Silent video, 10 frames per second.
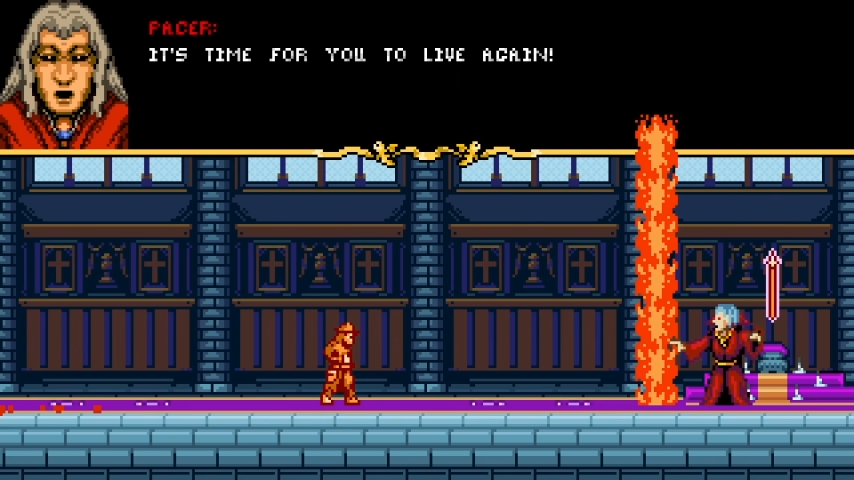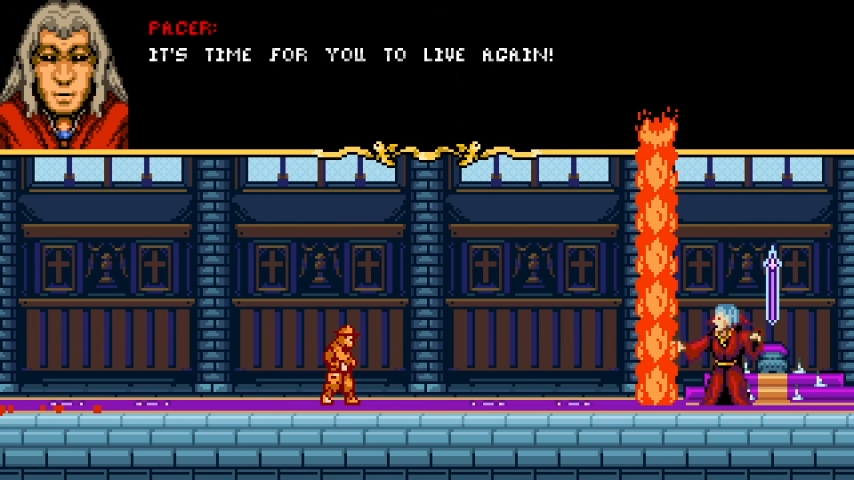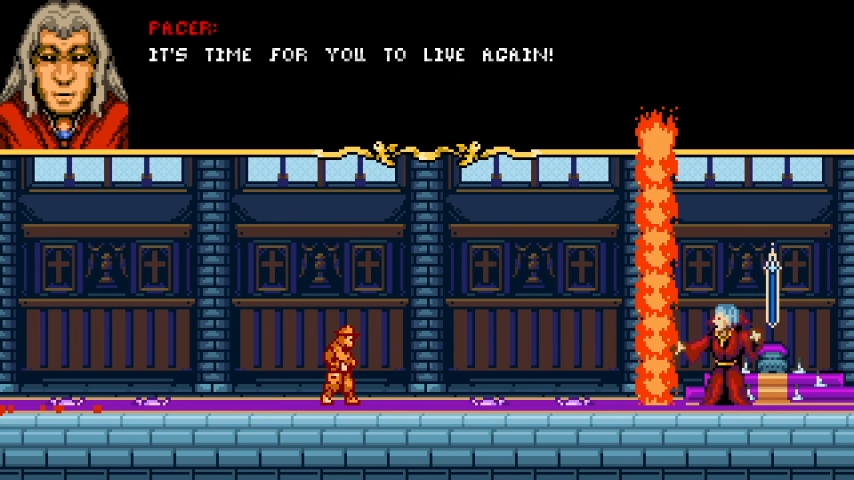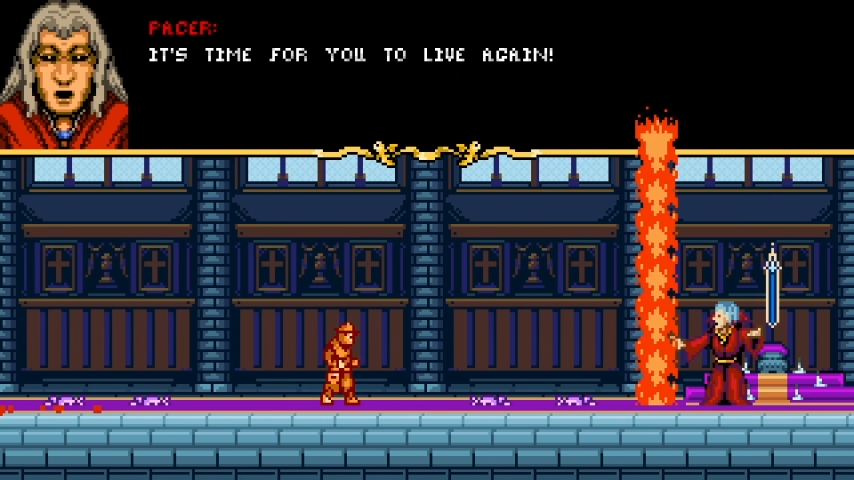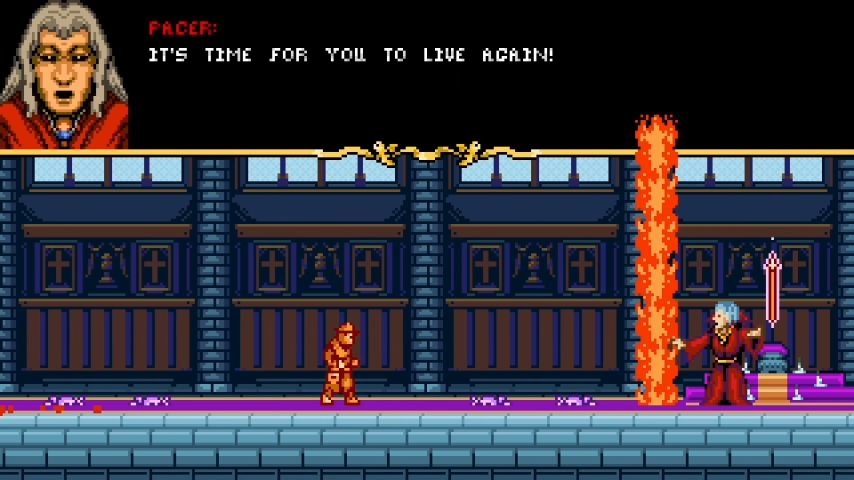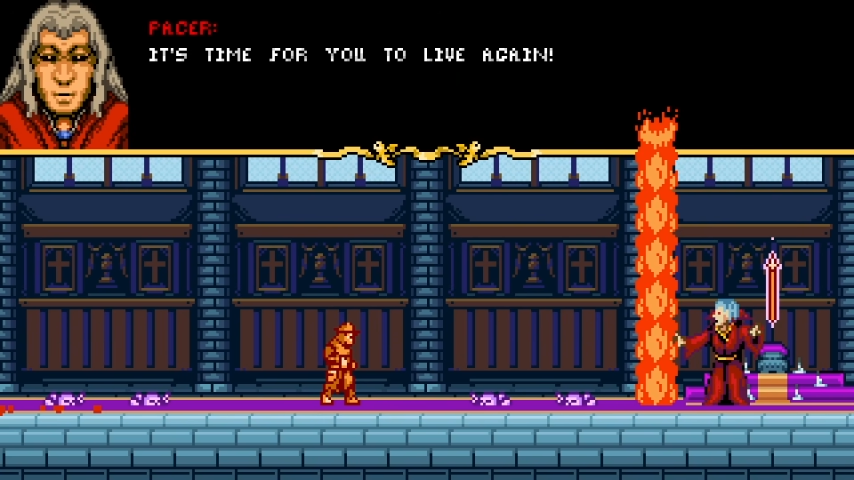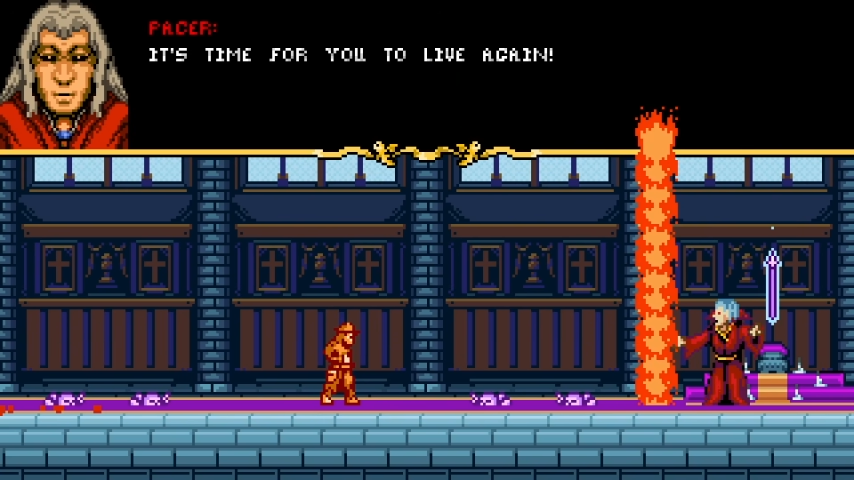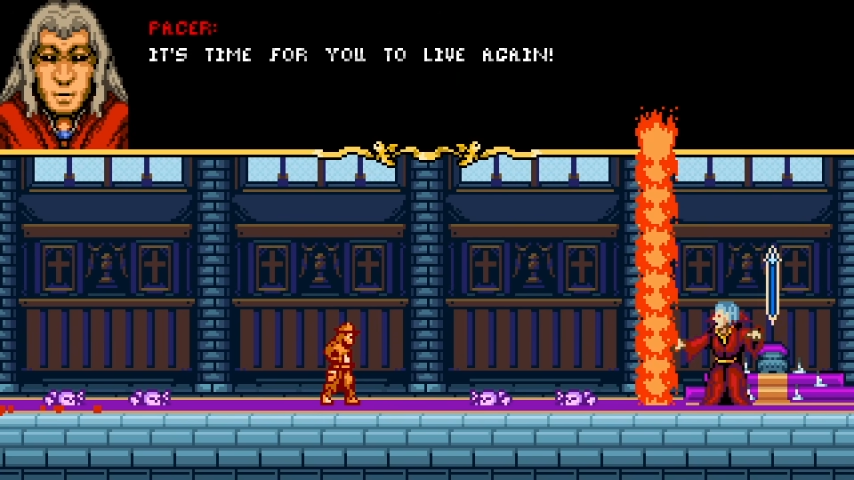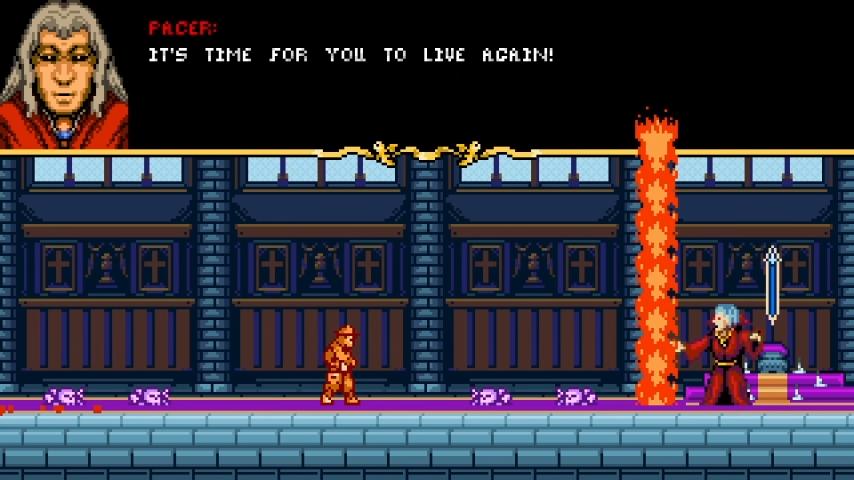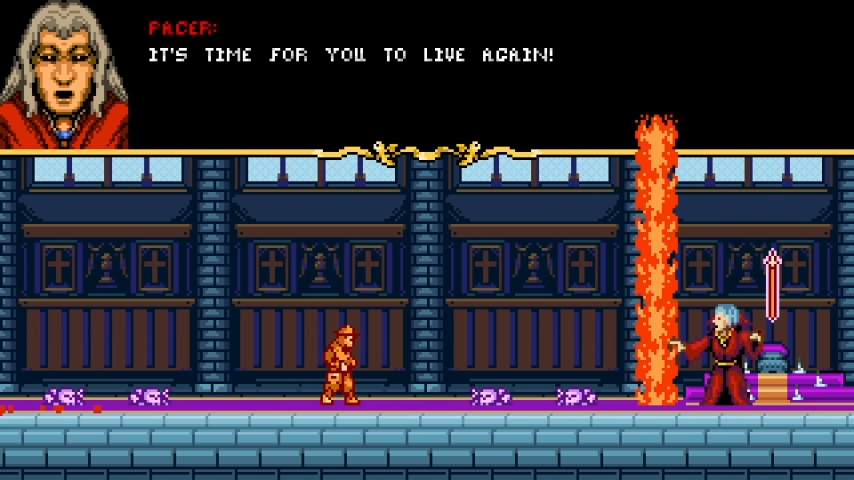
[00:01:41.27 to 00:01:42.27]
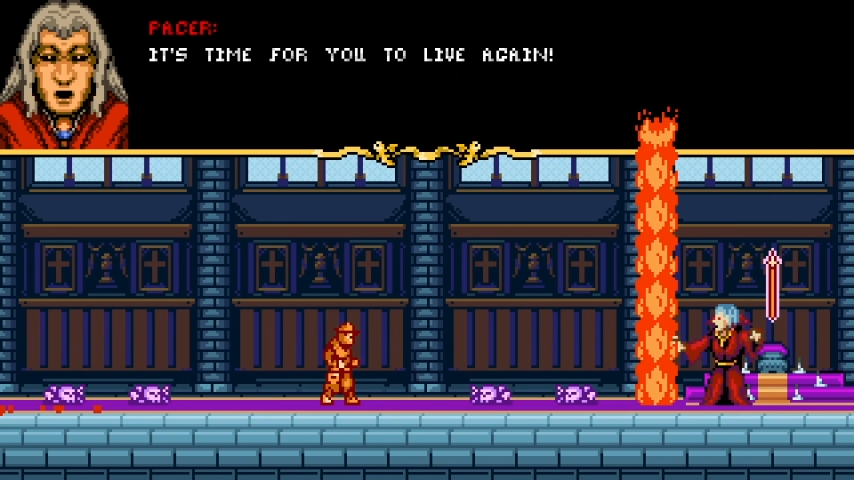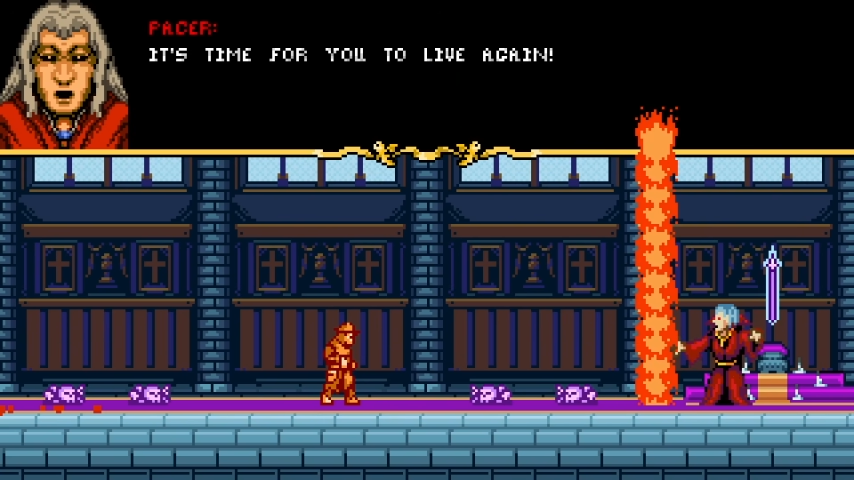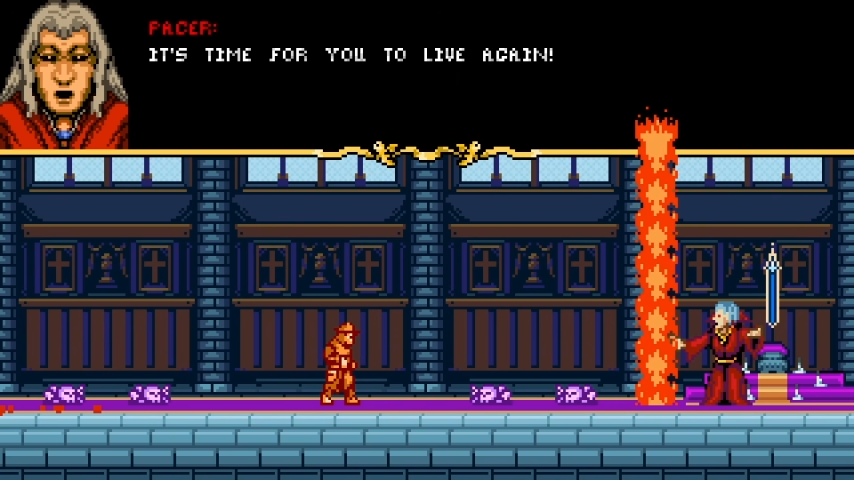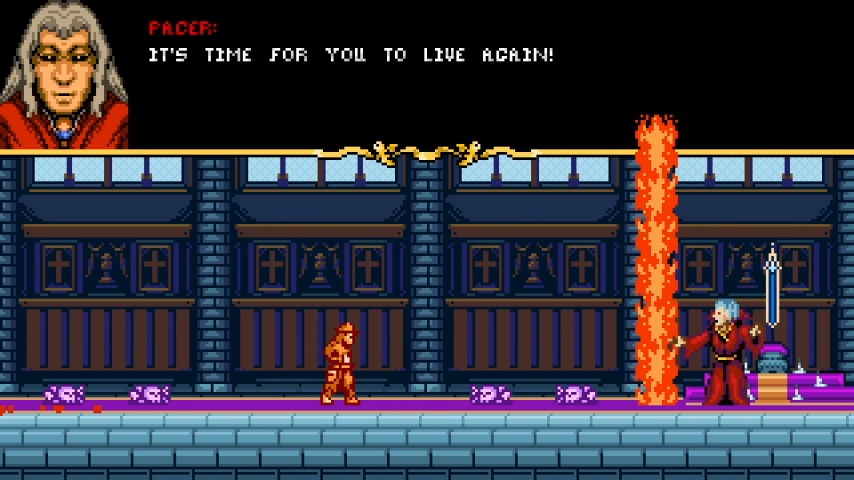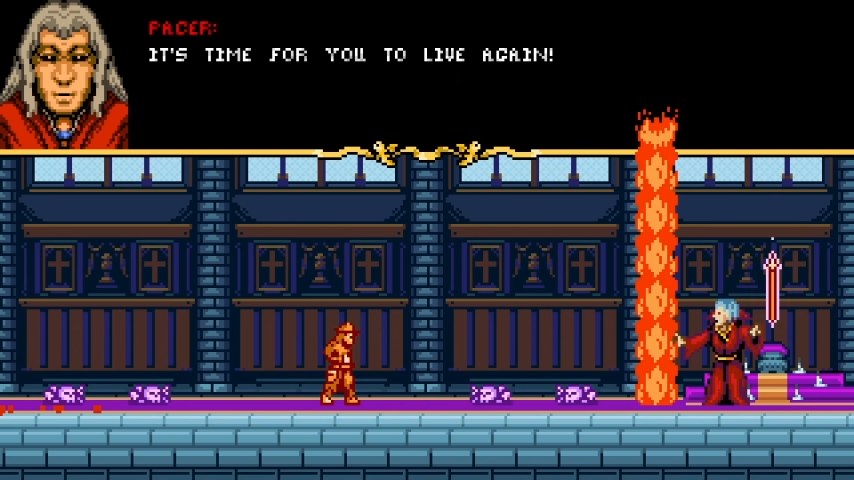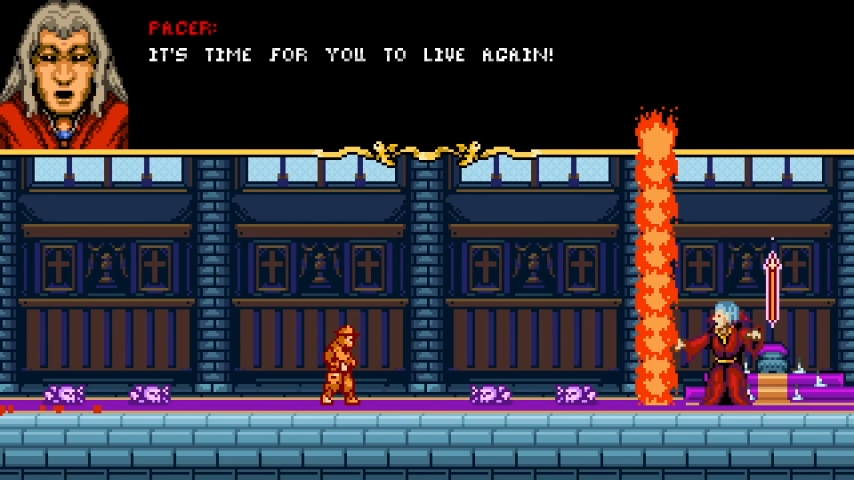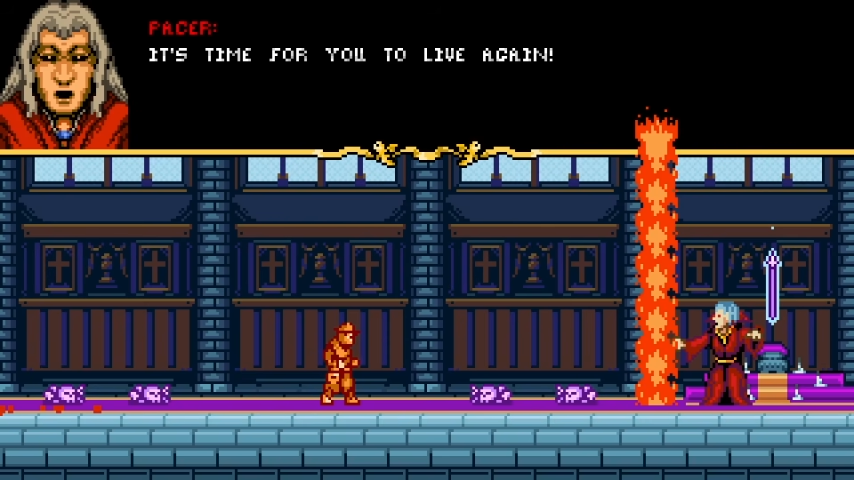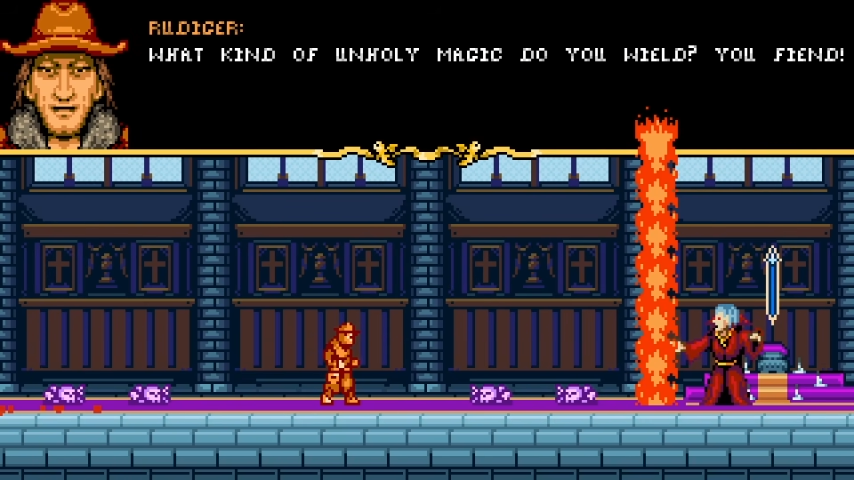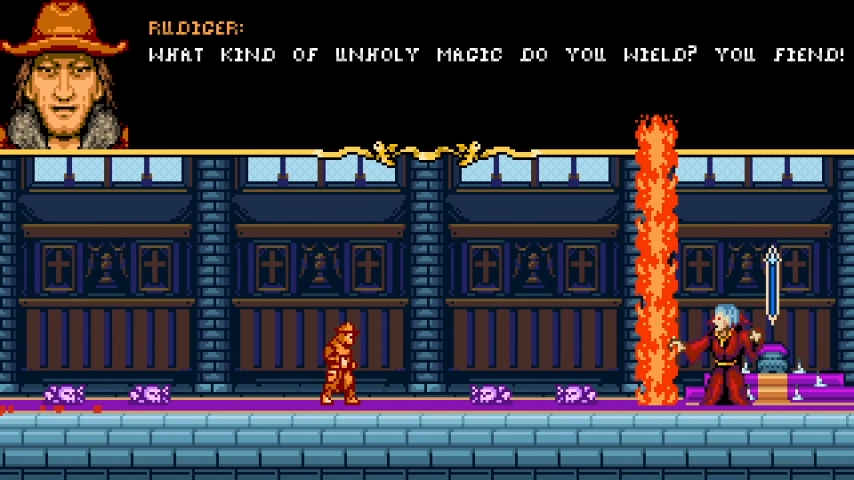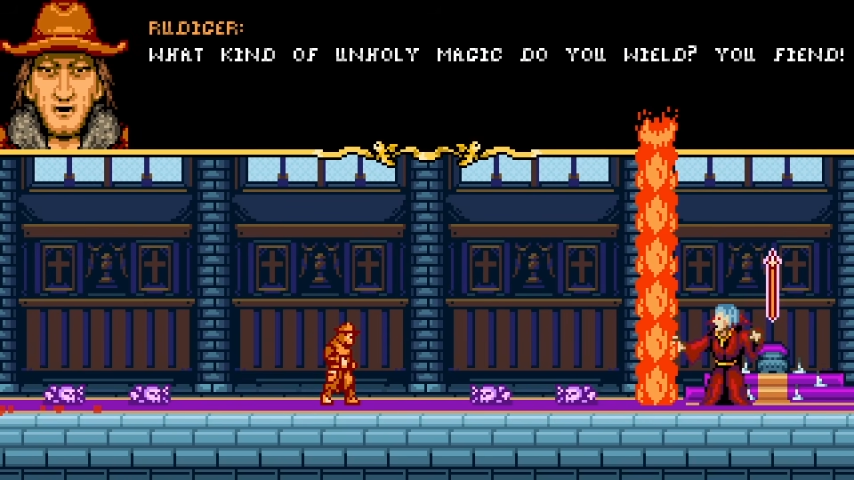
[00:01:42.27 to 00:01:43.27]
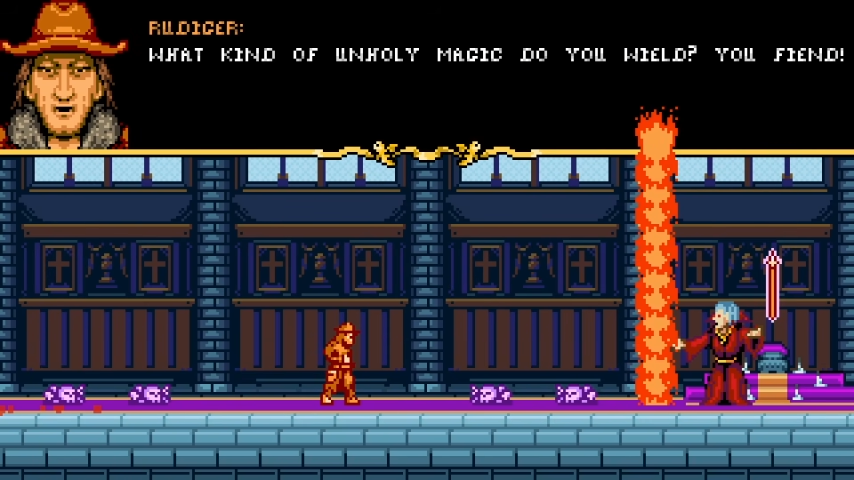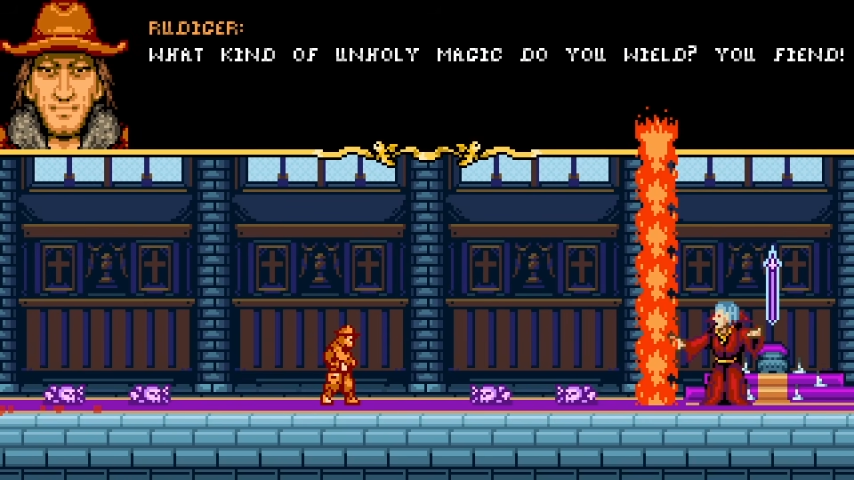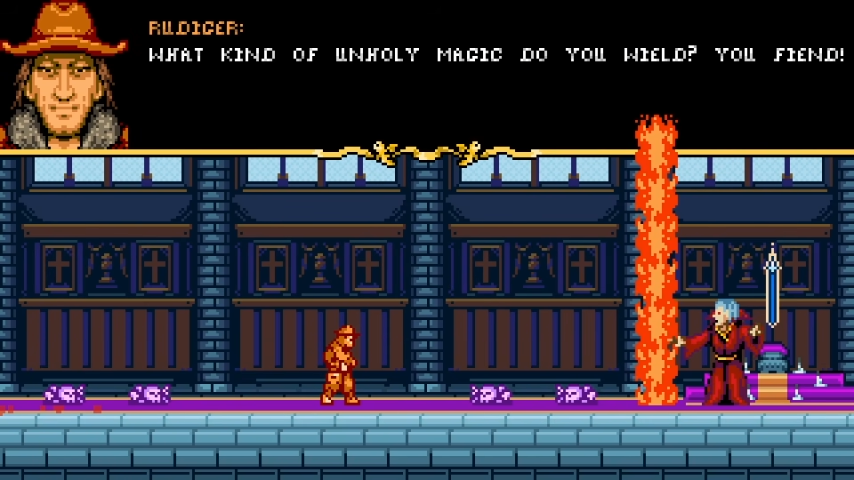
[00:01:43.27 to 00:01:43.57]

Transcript: based off its color. Purple